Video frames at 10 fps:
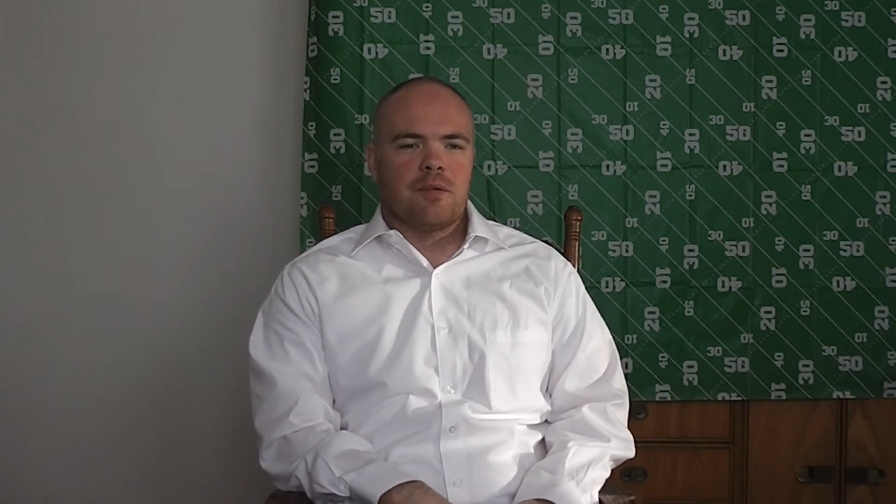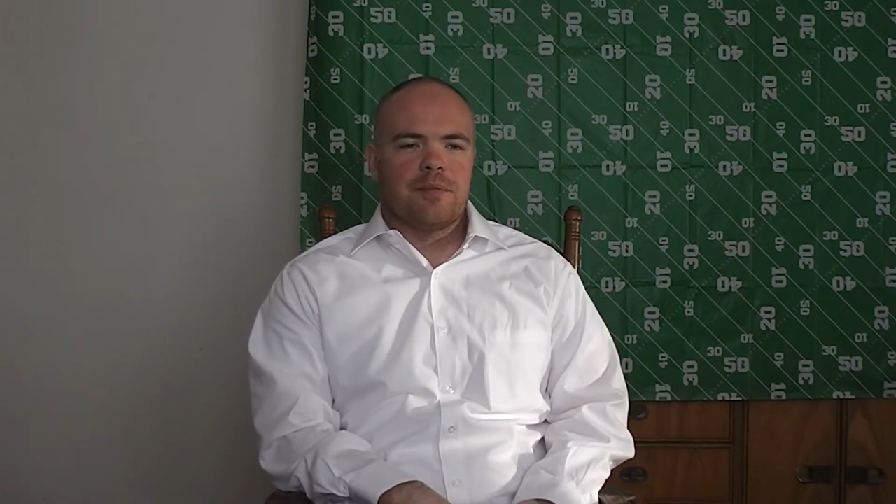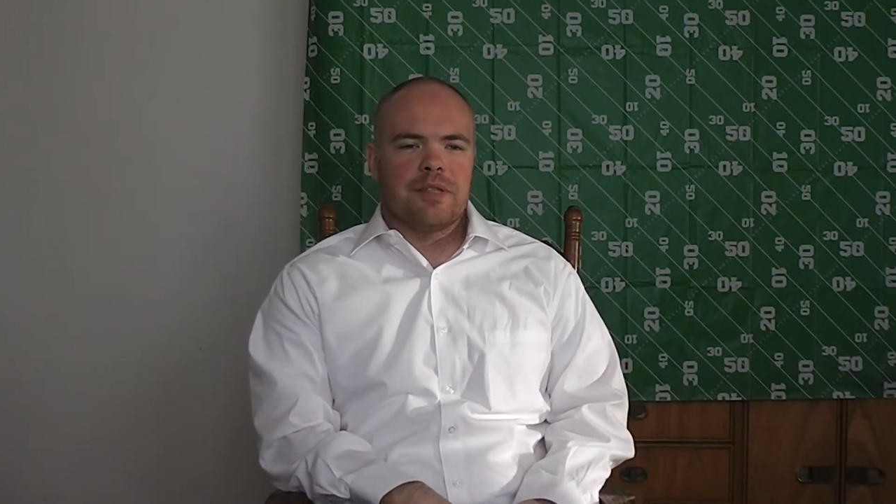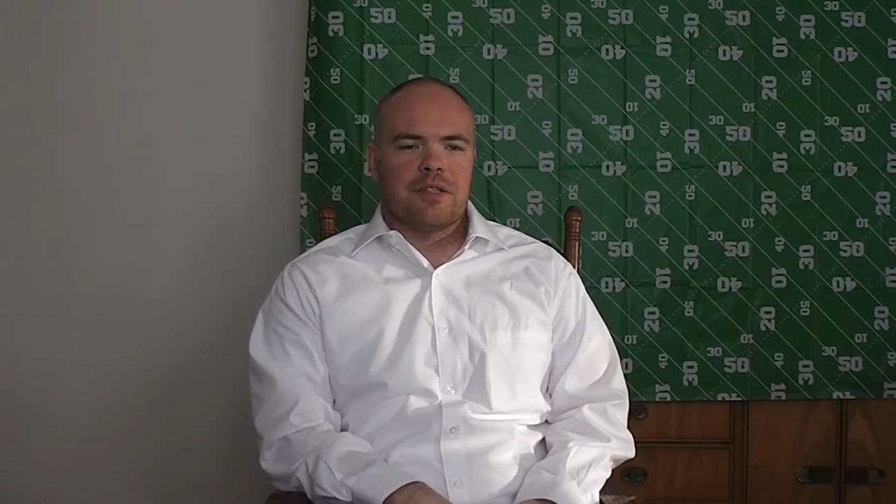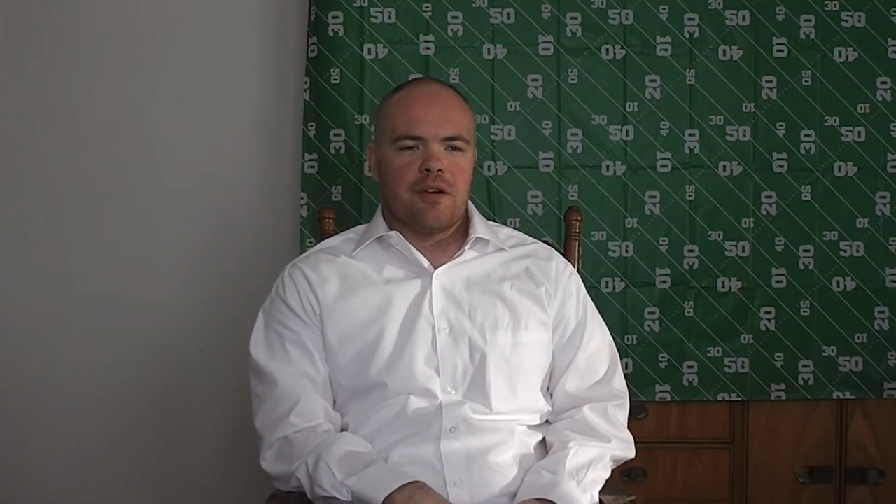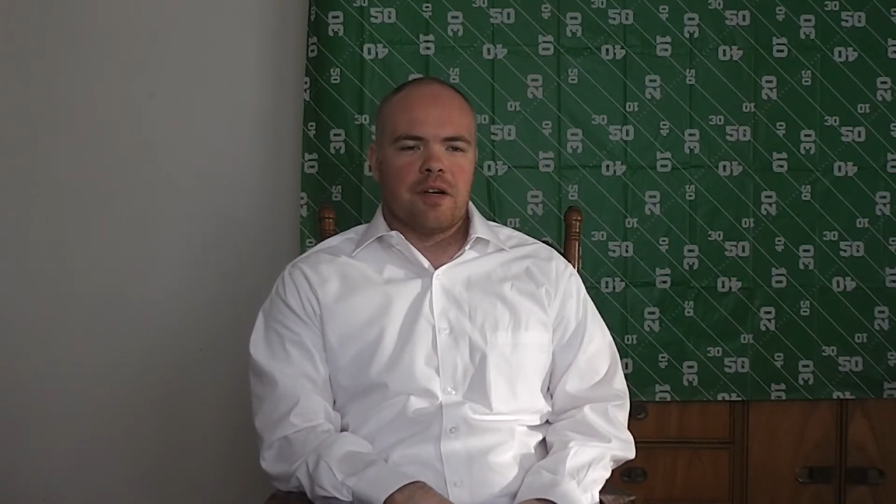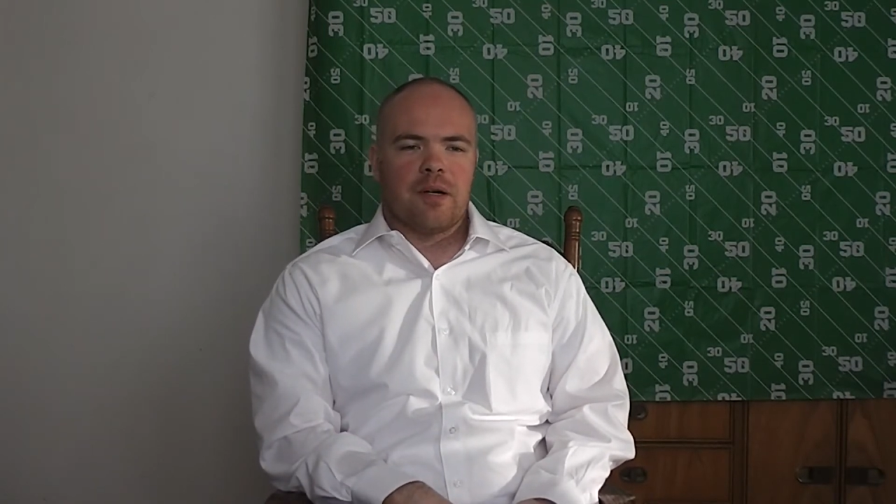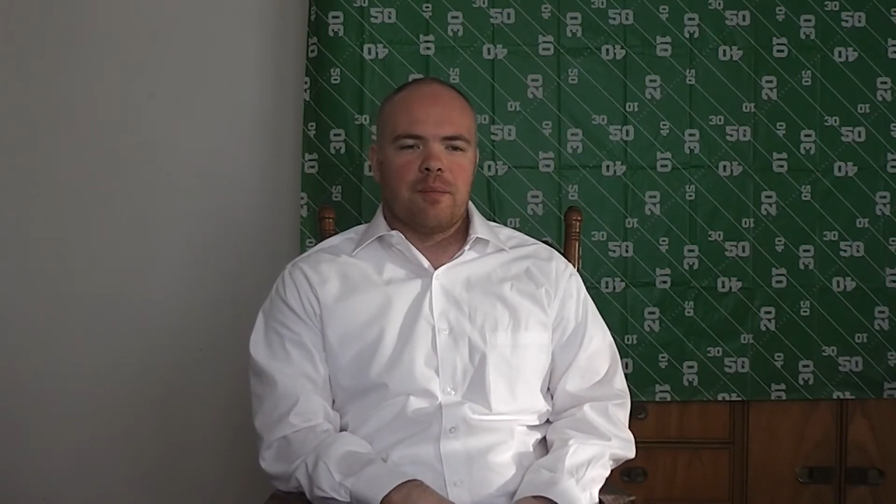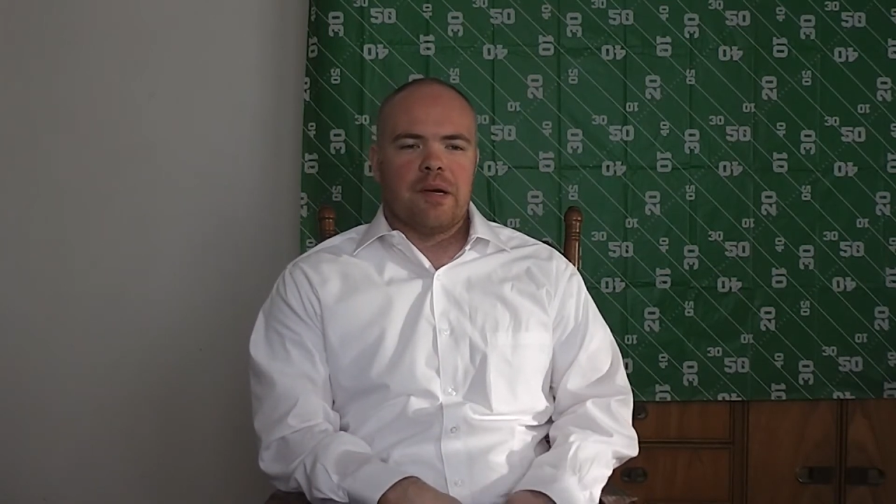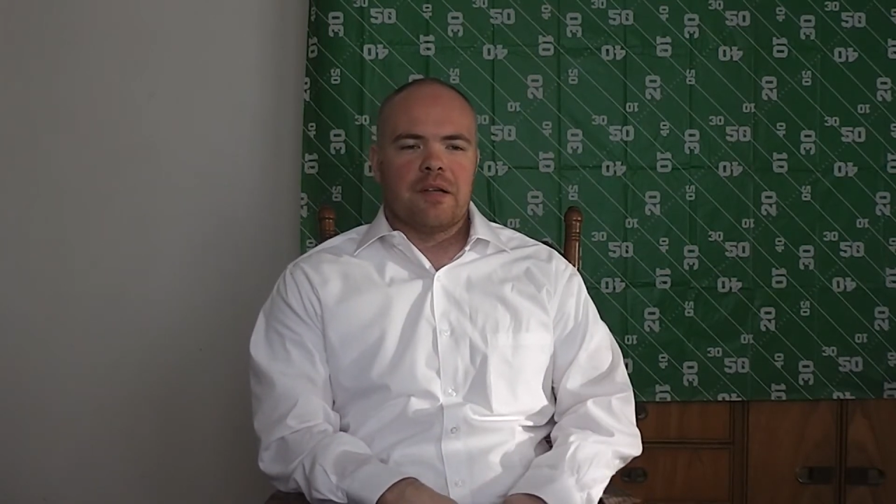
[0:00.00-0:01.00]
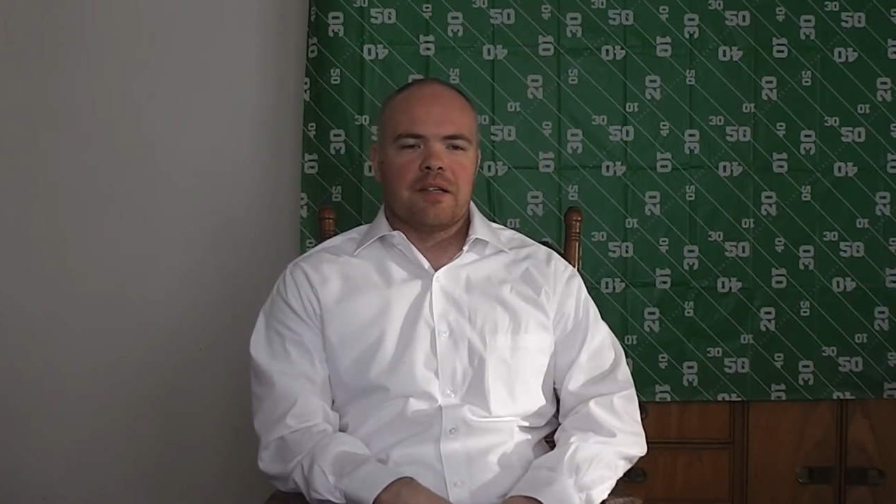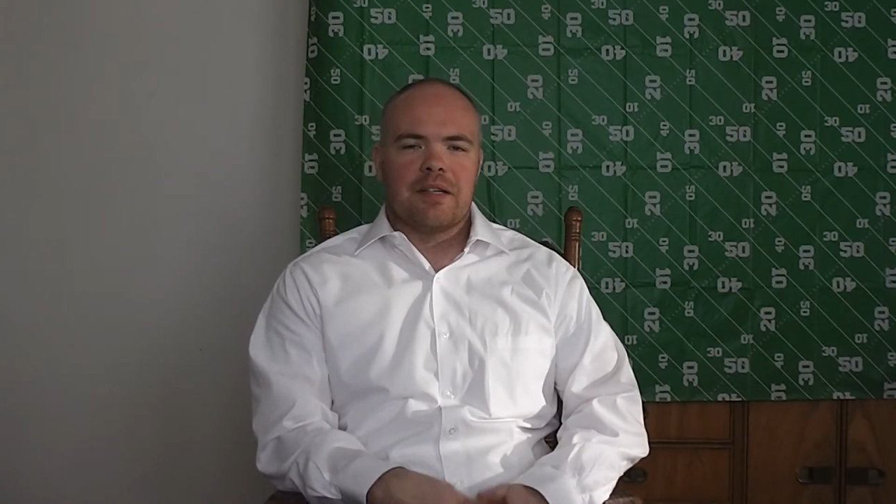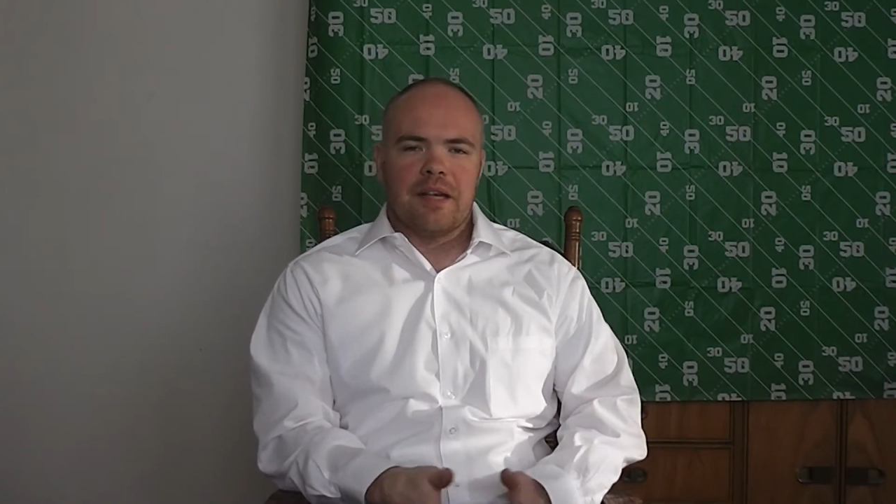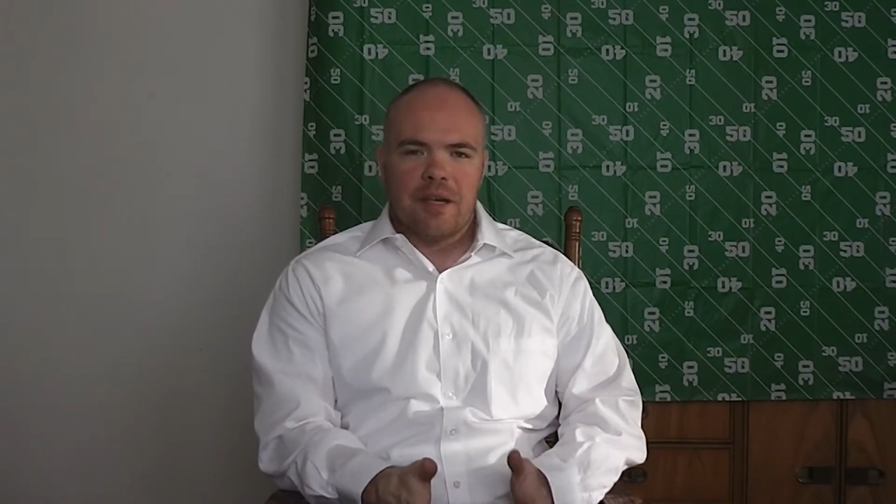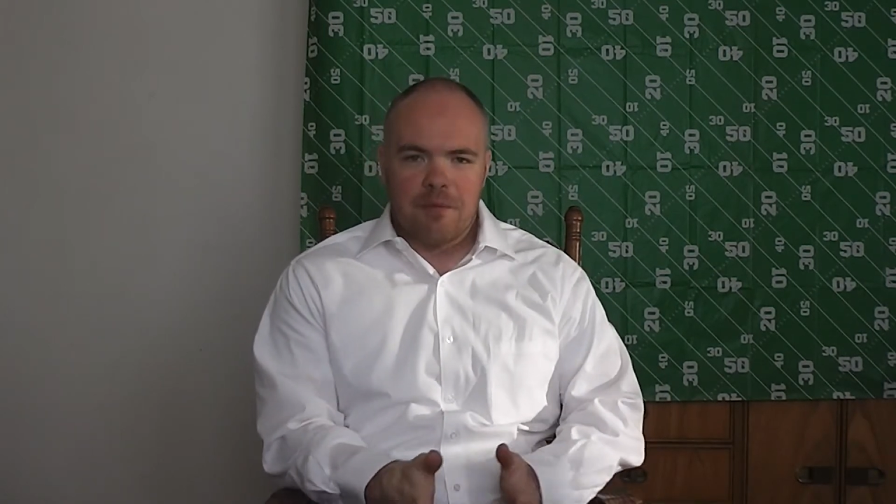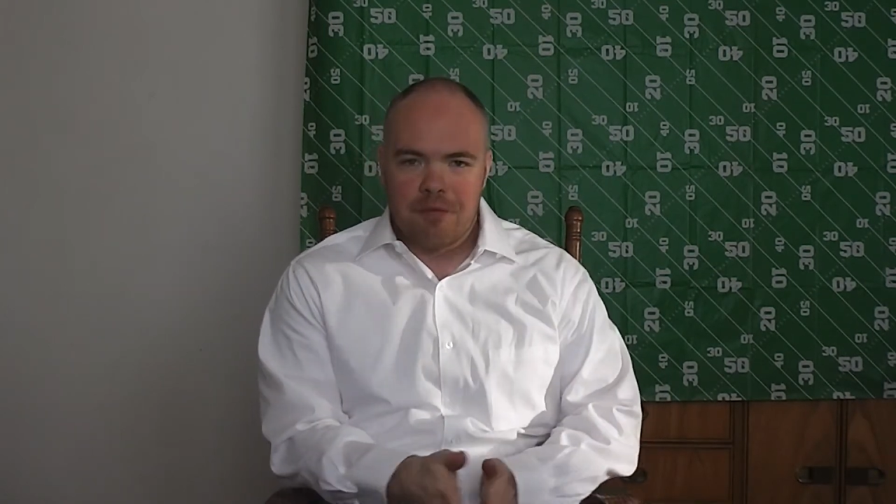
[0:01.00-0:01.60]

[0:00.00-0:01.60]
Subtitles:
we'll be talking about the Game